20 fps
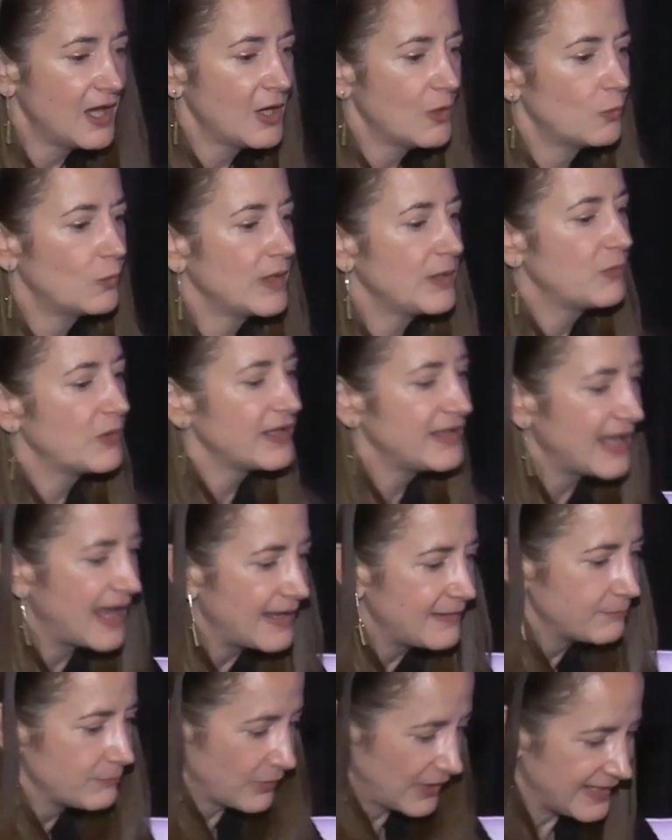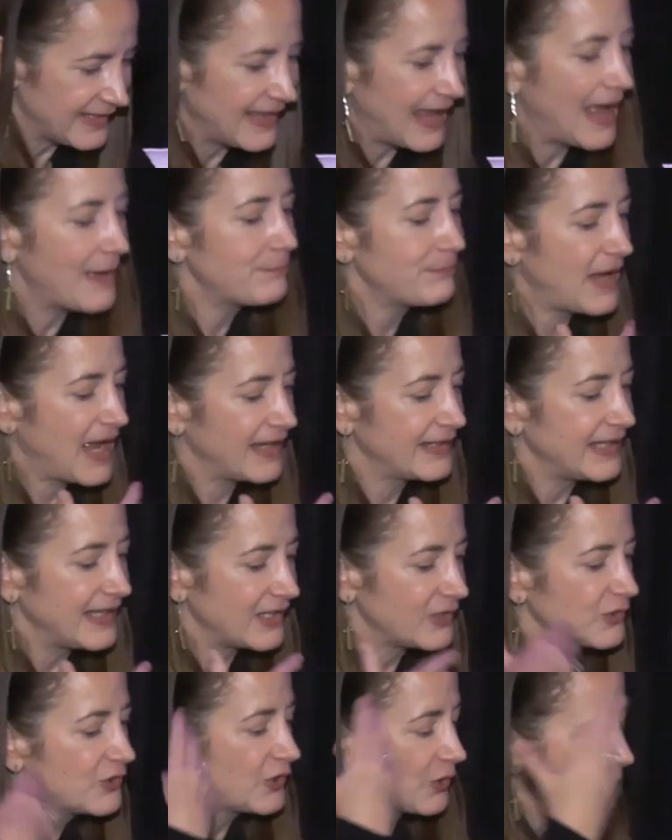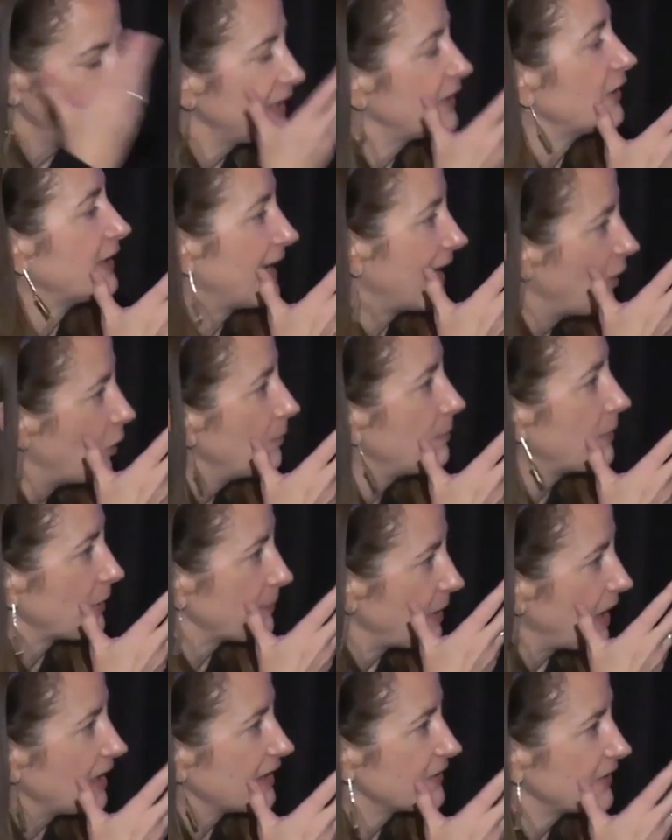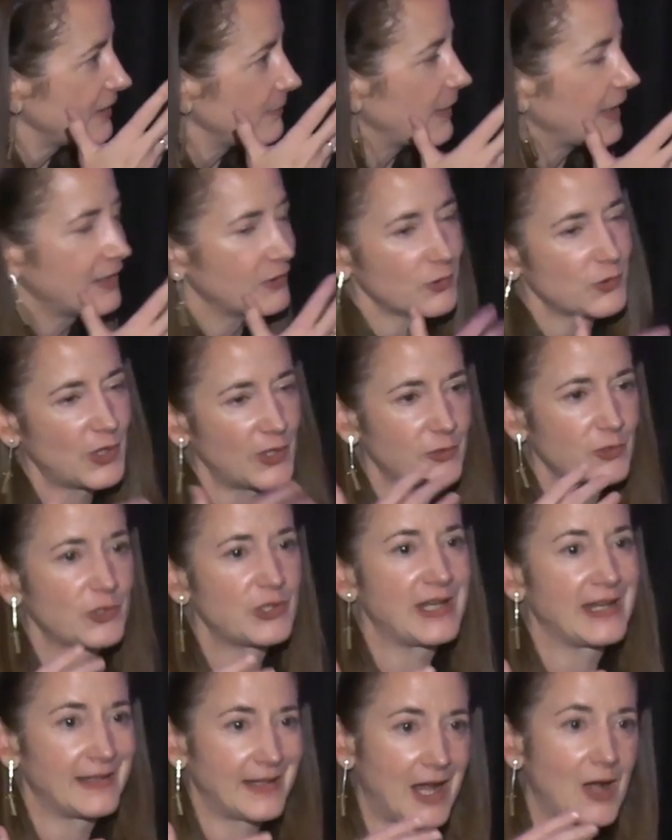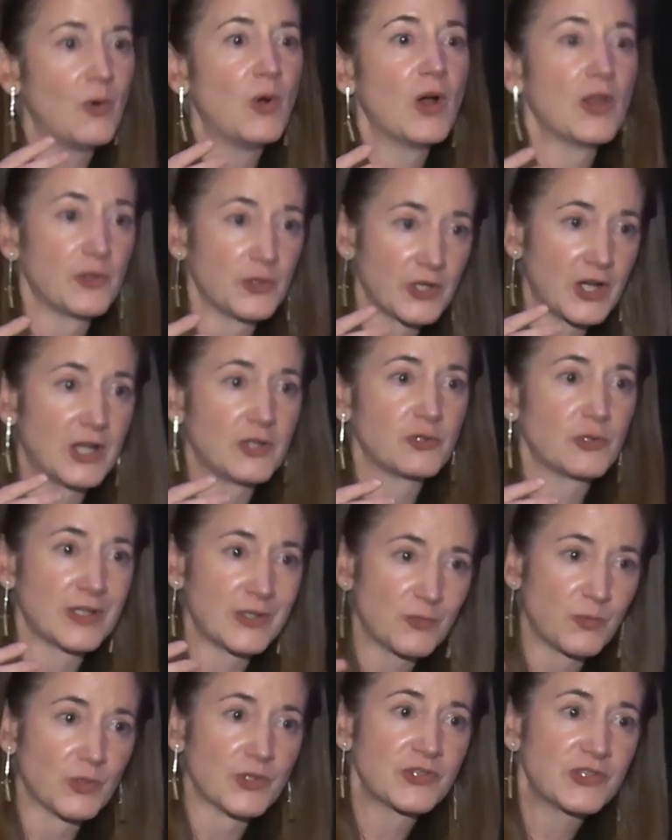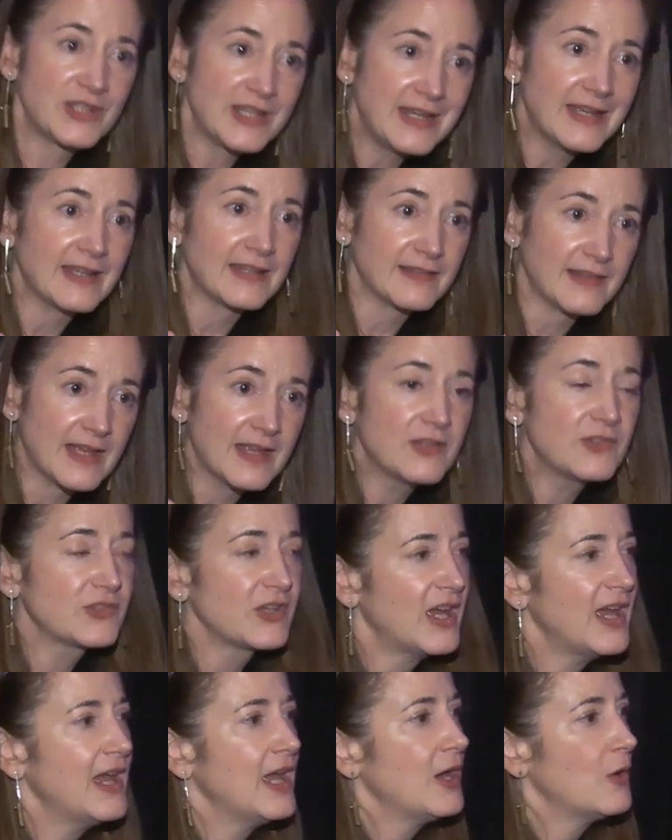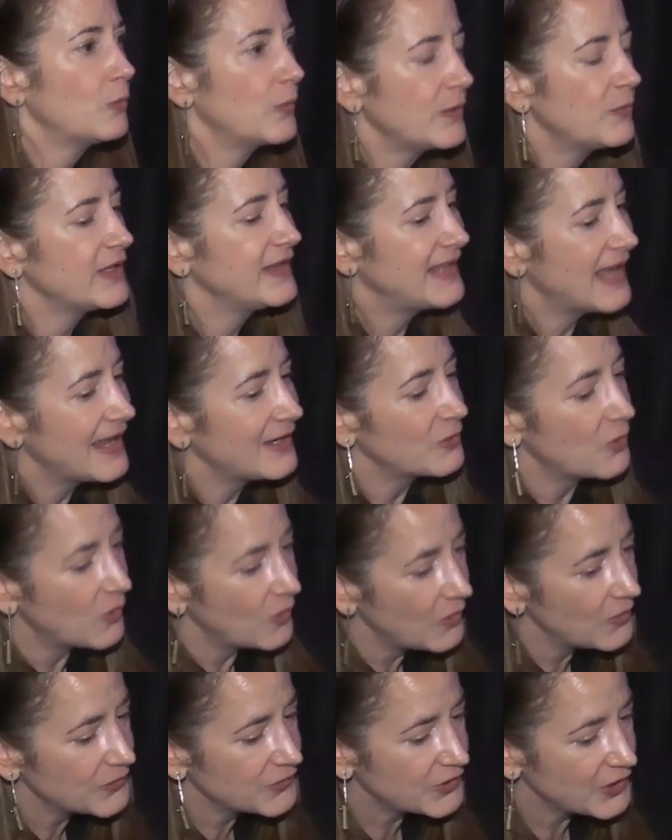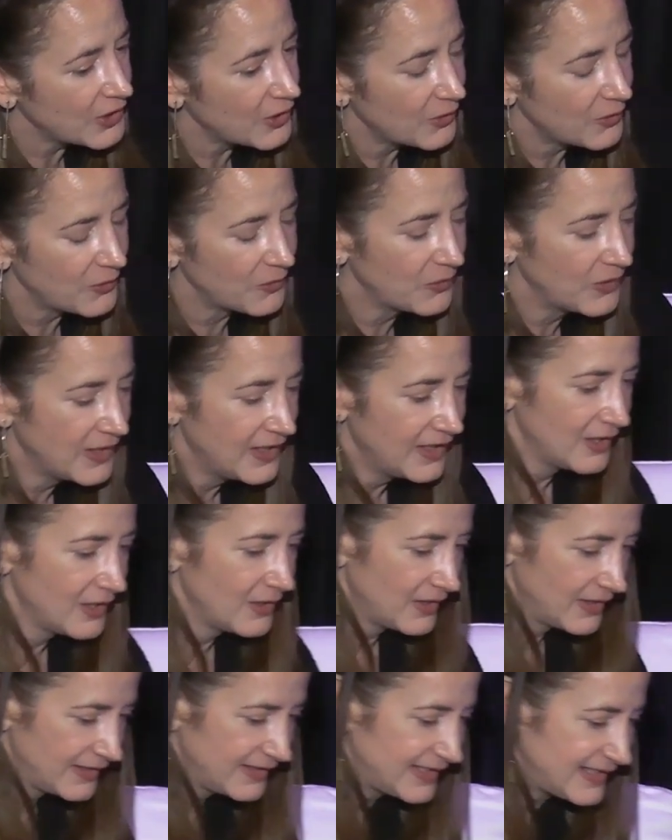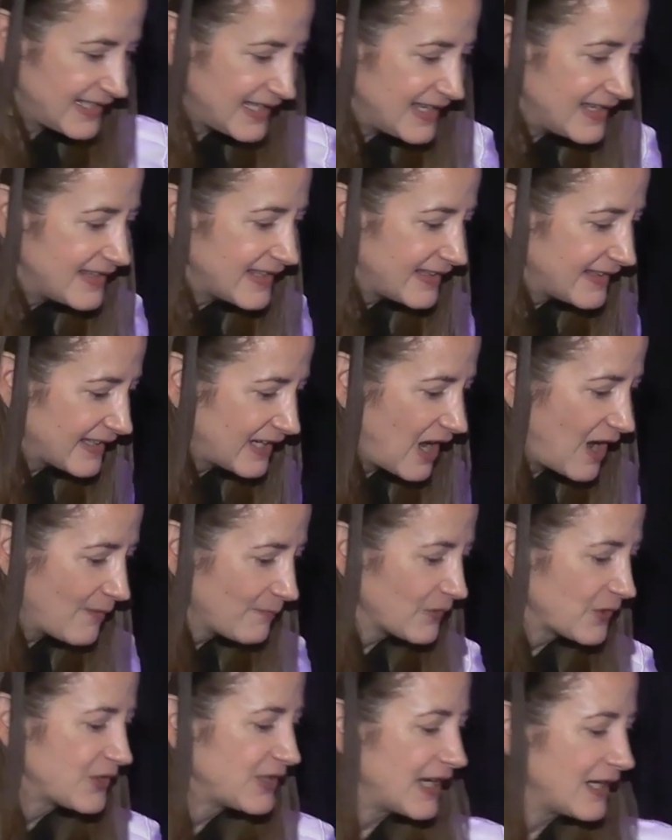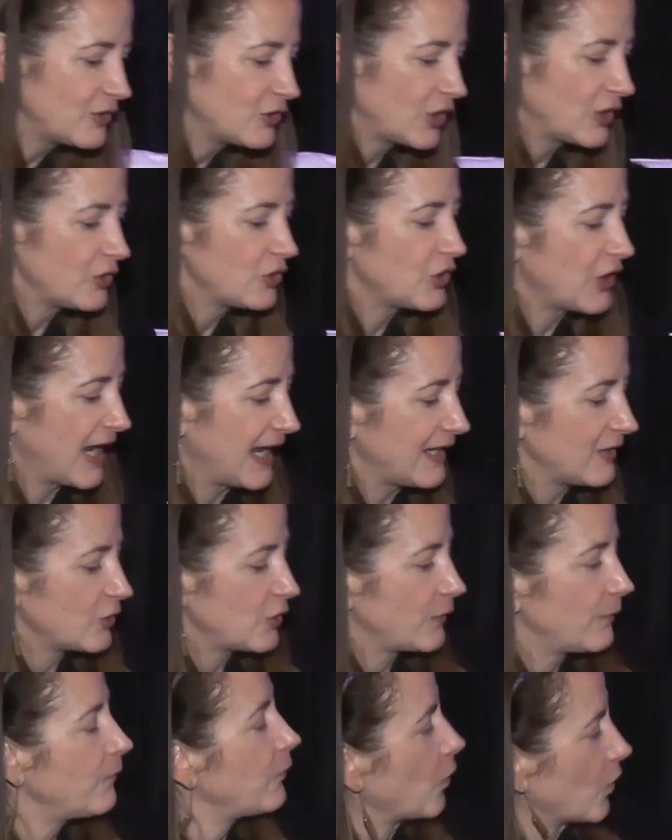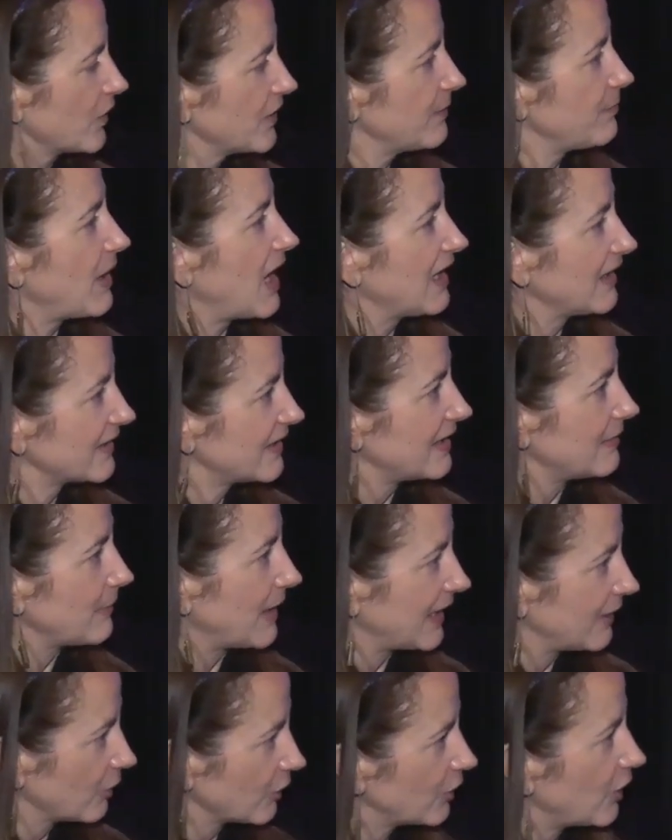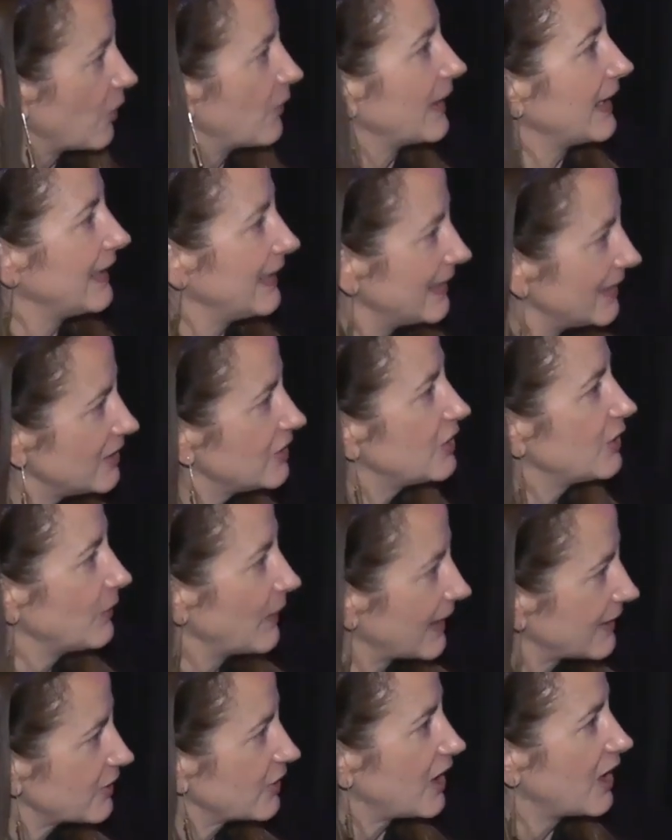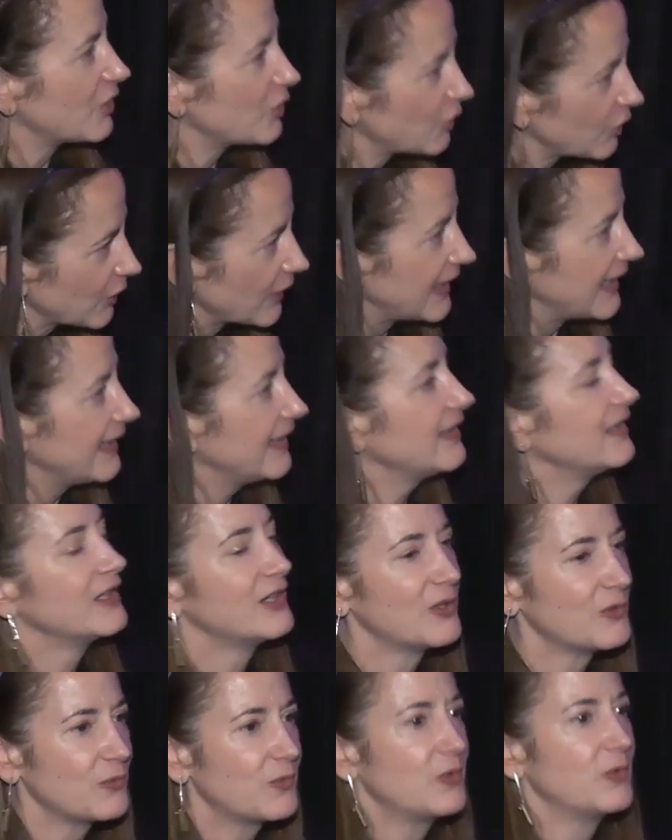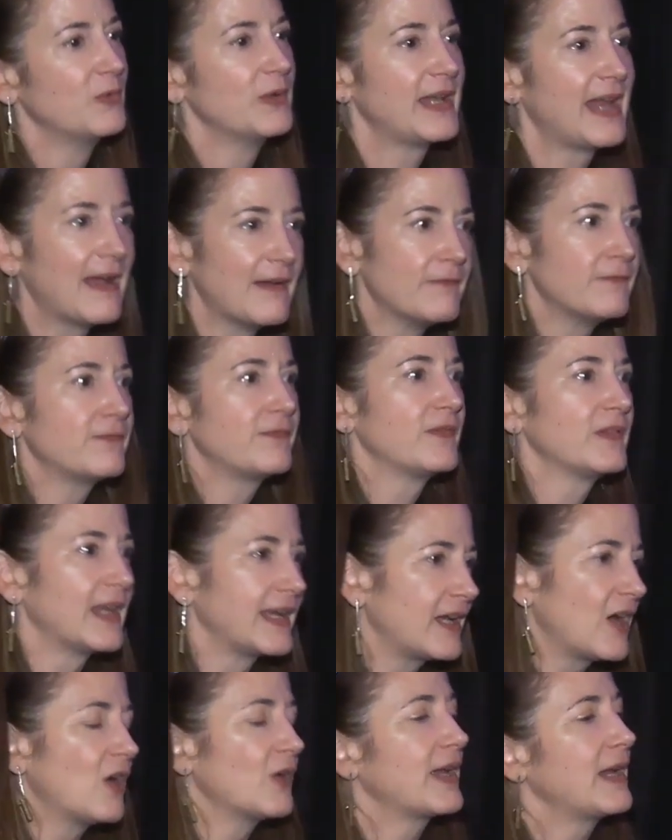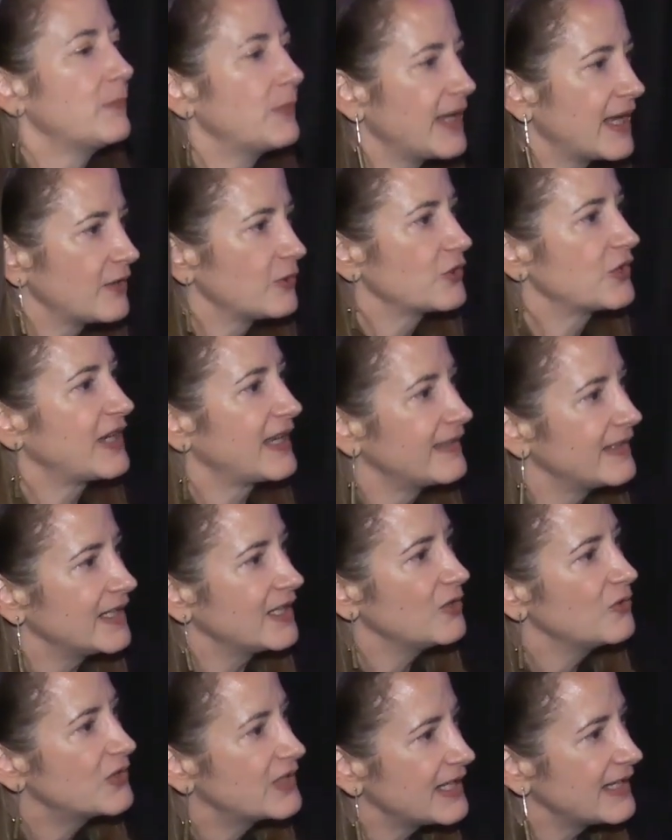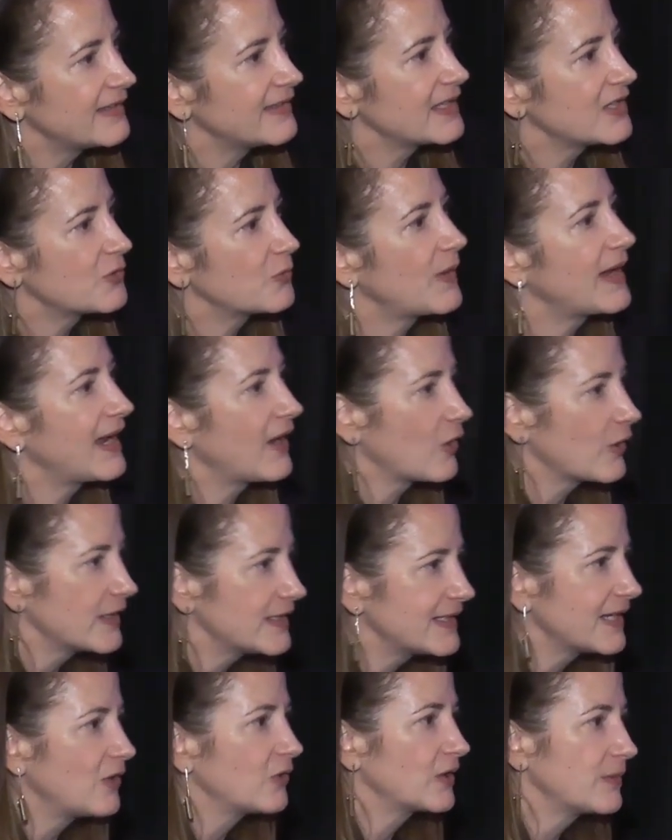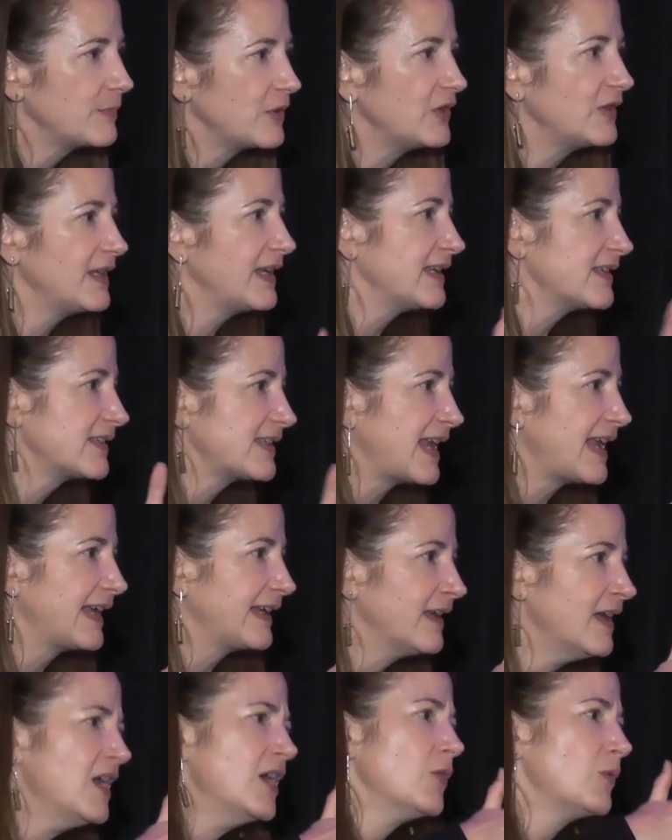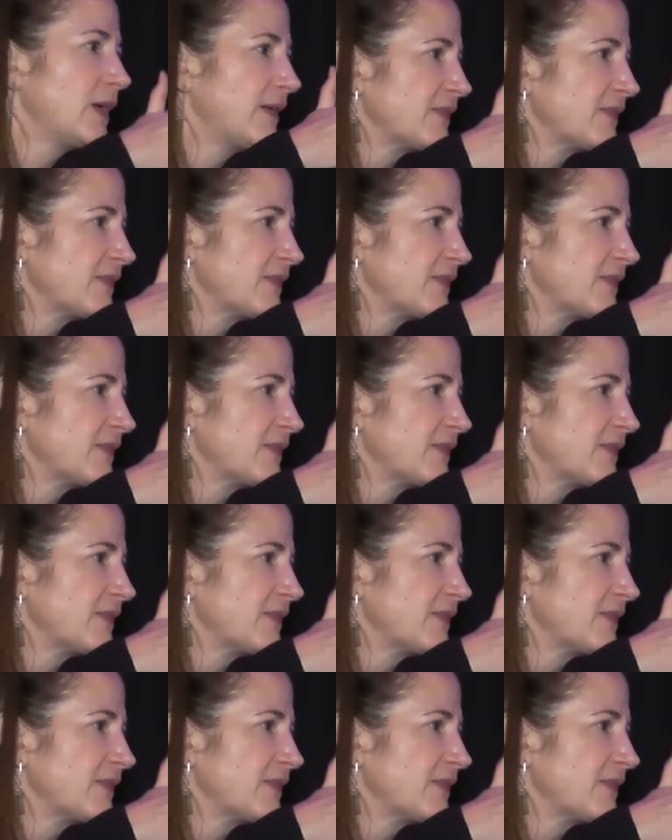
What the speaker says: We would then bring that back in so we could help our policymakers understand how other countries were seeing this. We would then also see that the conversation changed for the policymaker going into X country, you know, who would have like, okay, we understand that you see it this way. Our intel community is saying we have